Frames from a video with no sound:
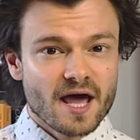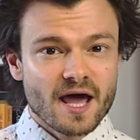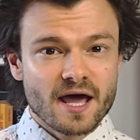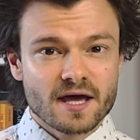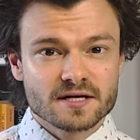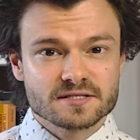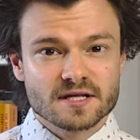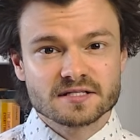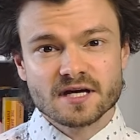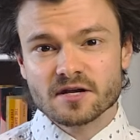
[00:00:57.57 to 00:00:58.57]
as
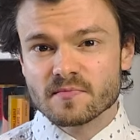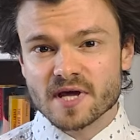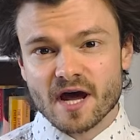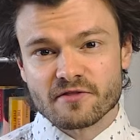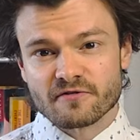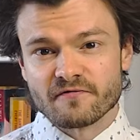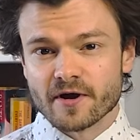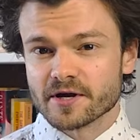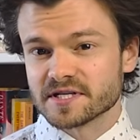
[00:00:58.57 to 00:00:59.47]
they tend to be either very